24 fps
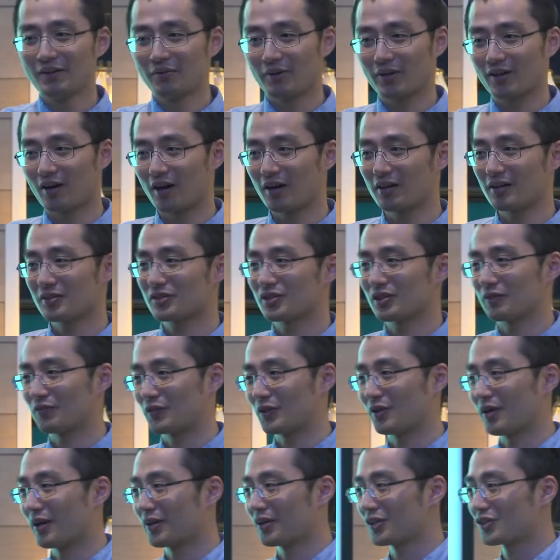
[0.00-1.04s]
Regardless of
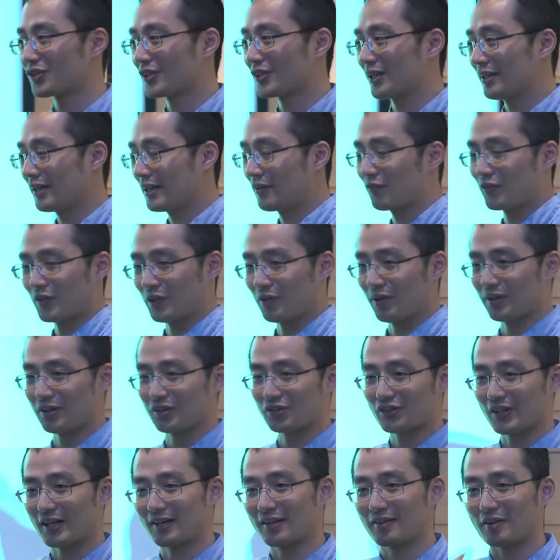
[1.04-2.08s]
if you
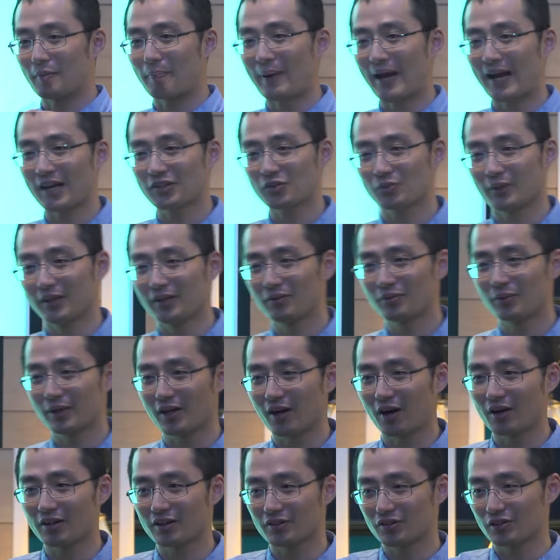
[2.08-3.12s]
understand the past one,
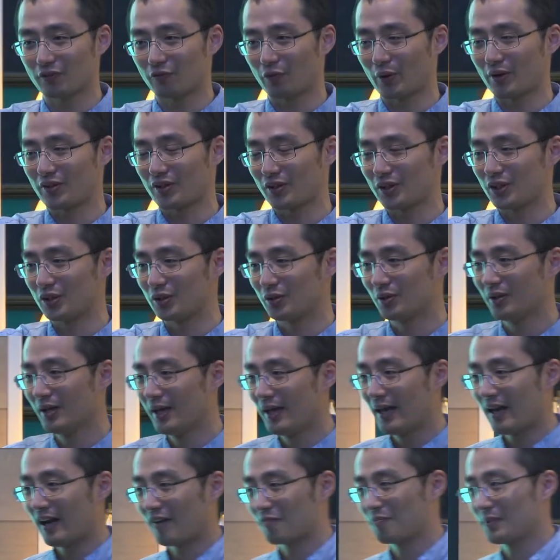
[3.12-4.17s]
regardless of whether you
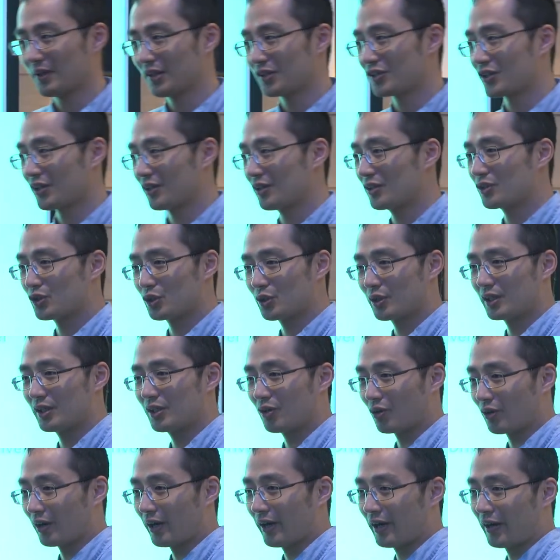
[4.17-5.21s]
have military duty
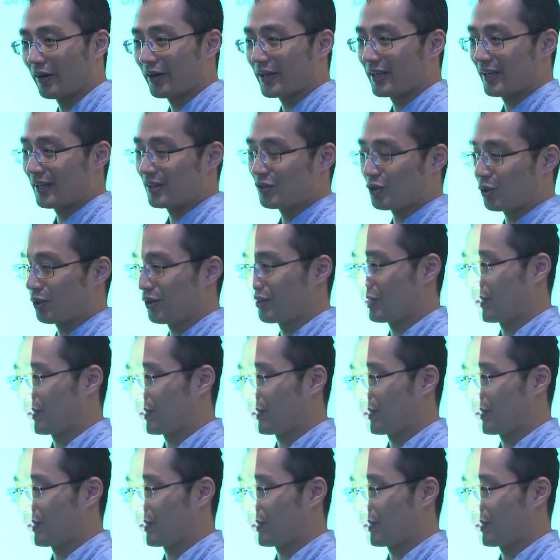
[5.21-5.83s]
or a hurricane torn